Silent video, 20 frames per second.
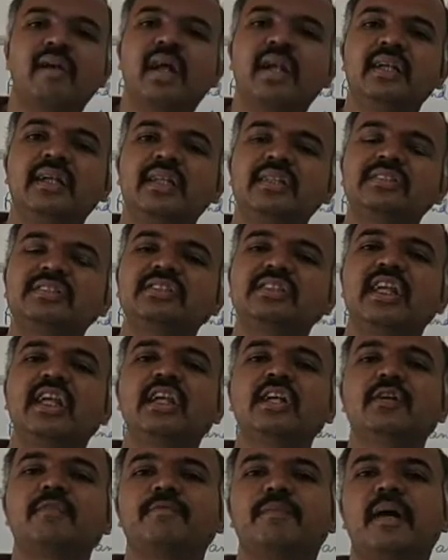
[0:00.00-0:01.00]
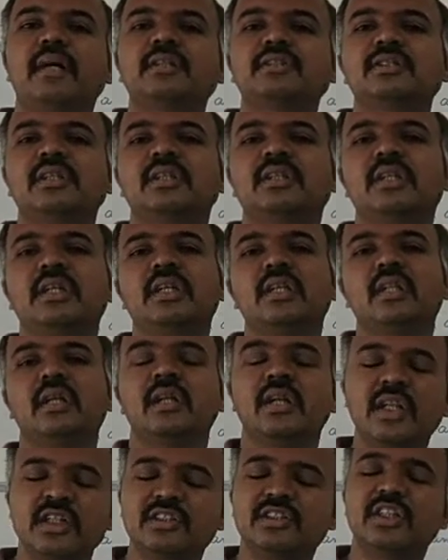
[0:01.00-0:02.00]
a distinct
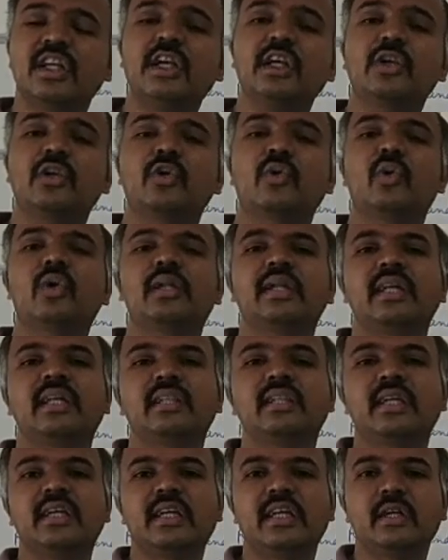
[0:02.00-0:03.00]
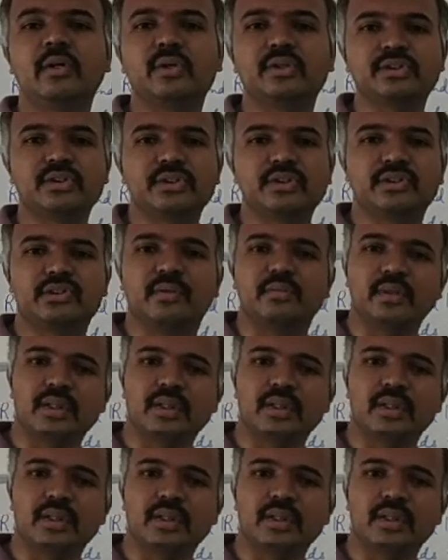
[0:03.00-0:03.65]
role in the ecosystem.